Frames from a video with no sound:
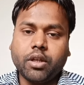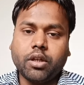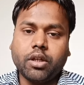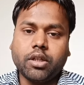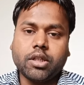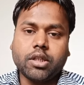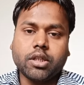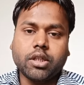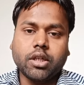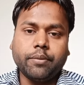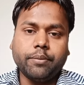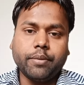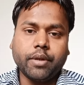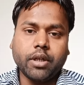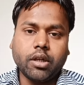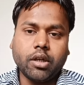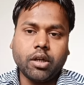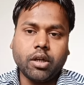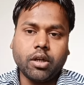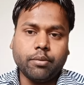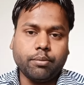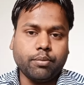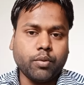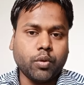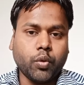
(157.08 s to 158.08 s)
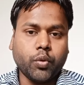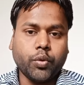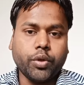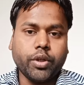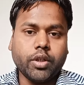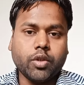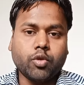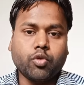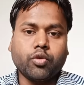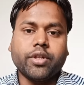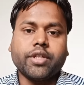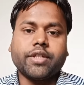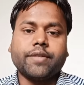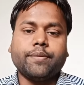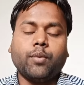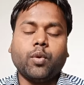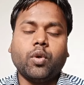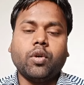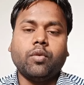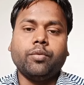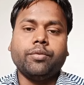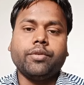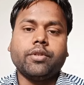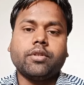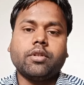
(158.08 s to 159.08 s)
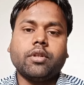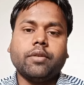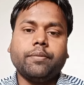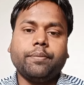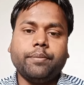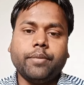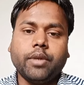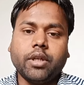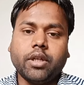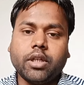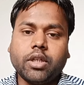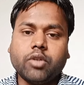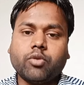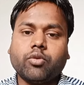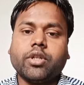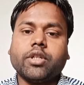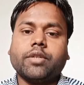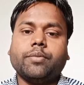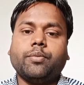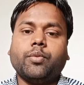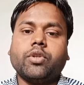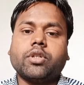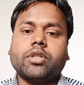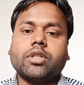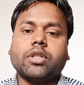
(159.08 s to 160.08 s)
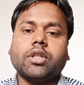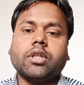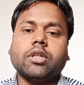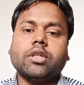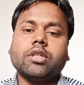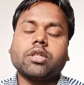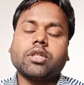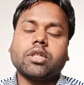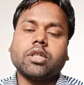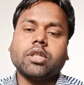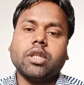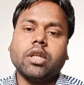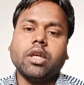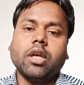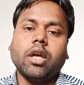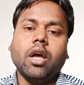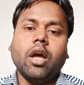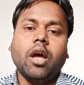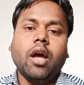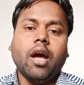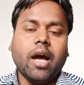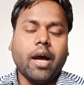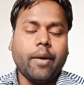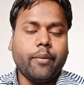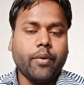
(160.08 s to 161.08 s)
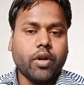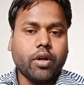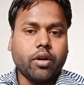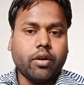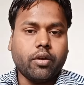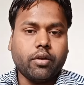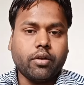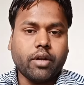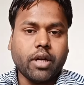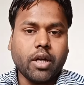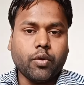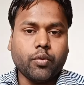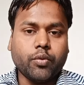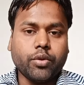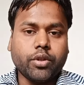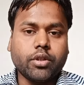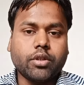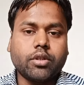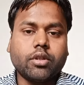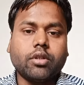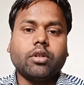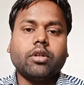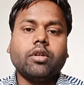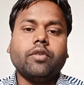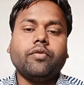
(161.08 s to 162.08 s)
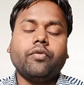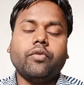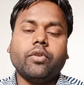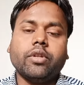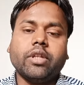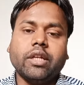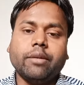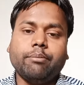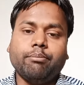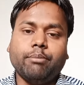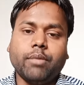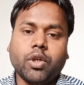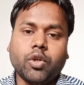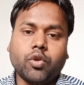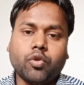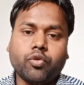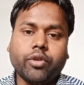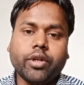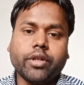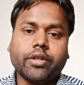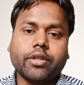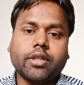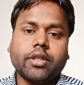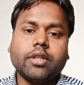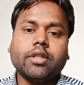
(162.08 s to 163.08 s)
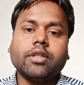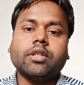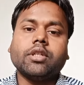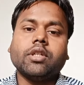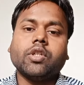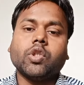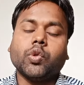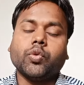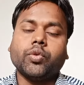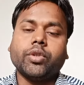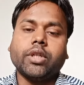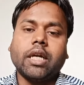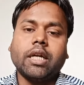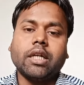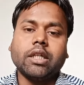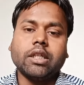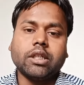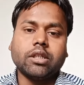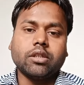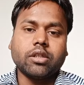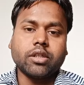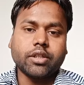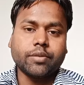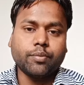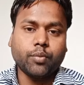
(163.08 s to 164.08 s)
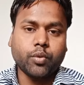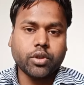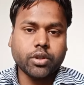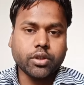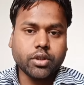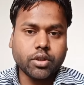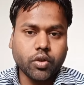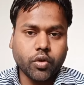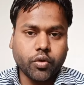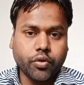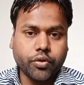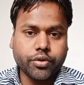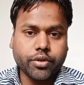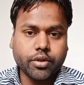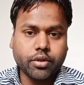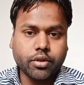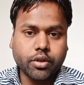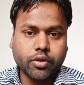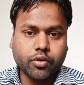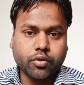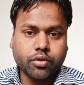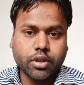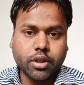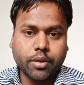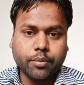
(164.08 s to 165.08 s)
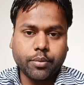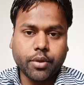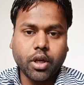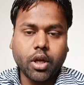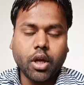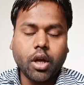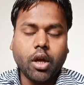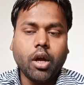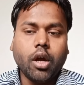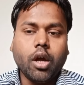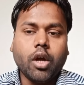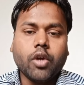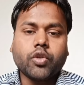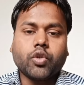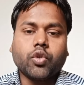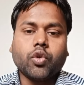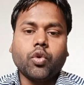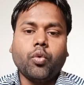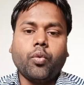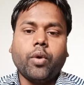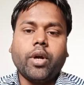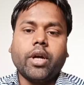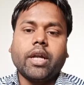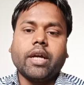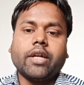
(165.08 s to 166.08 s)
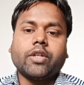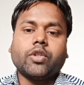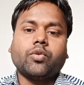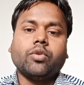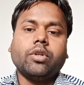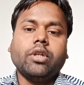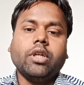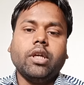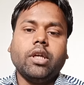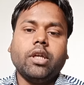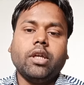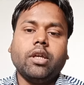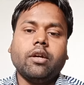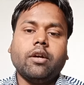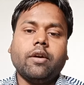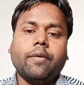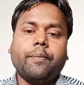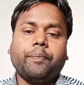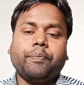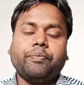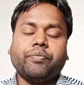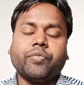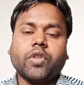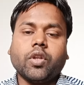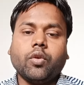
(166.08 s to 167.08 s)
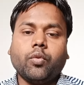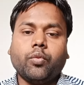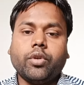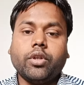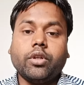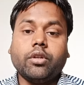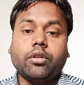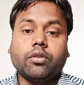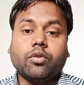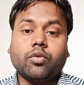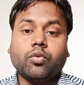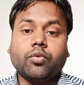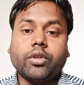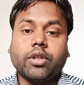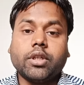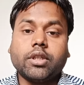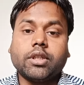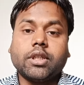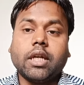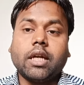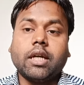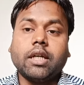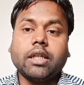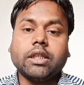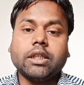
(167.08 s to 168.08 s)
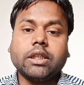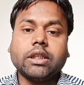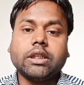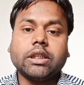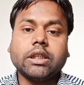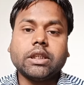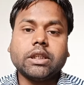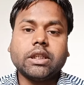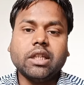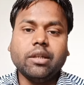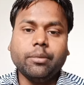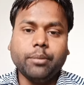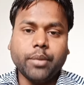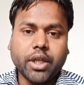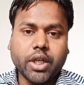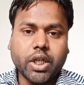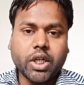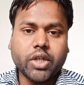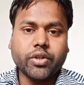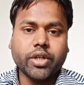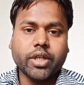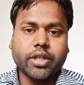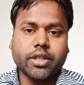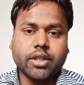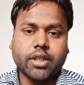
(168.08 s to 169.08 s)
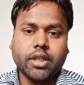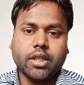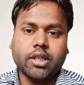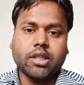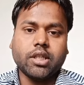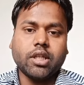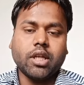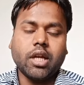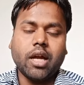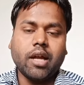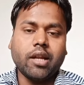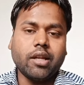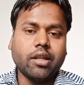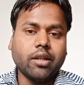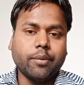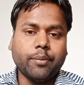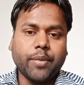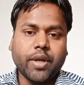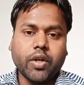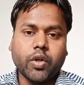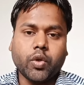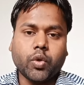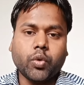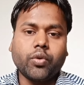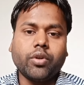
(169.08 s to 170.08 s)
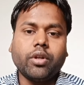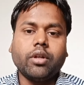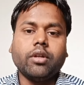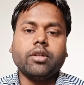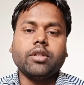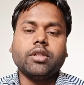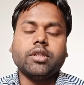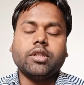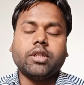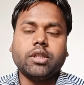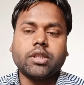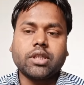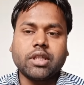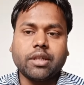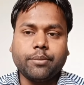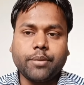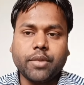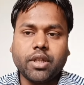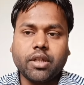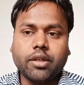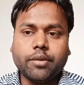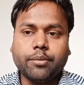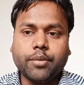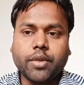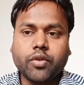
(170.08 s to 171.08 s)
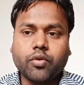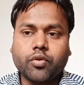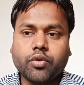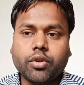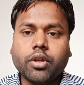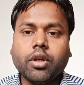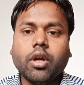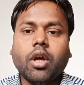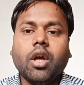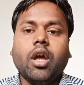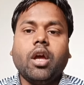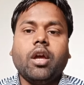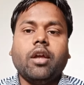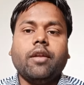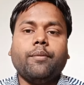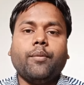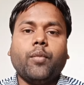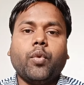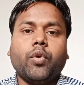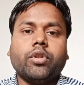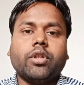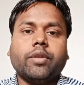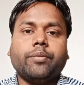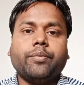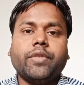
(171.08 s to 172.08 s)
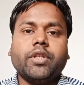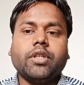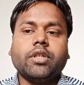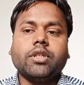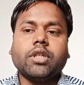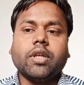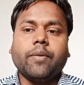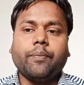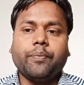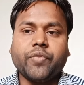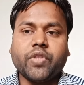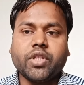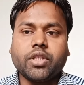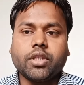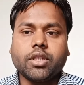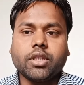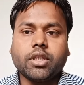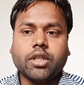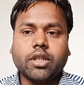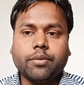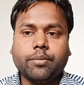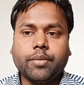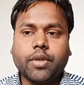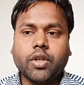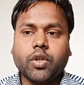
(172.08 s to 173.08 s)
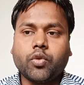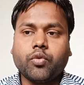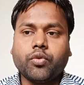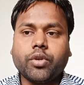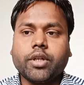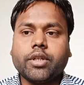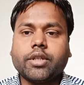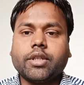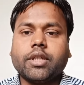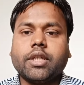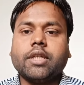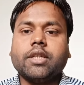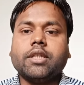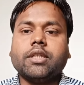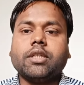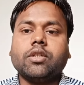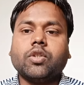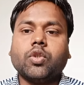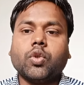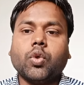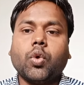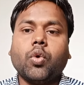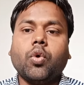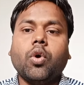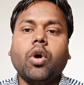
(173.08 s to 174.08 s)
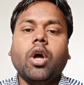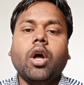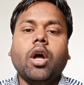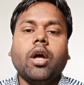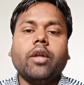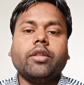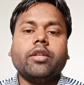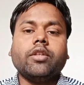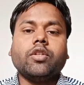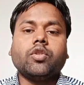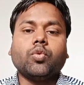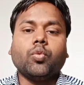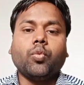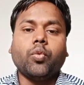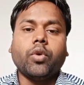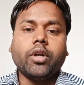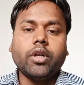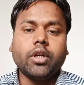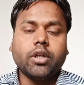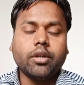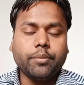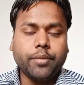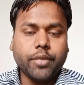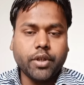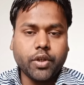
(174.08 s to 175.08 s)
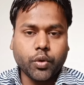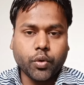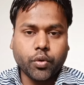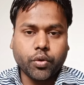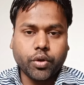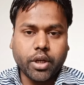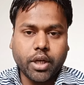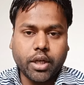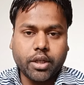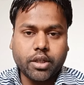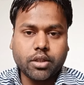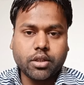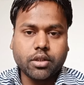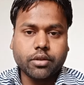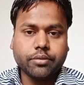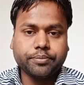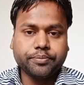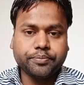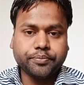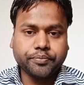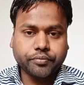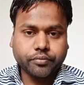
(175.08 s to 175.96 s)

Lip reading: bearing transportation cost, they have a contract with each other for the inventory exchange, so that the transportation cost is also saved. So what actually here we need to understand, this is just the inventory exchange, and the petrol is the similar inventory in both of these. This is the inventory exchange, so this won't be recognized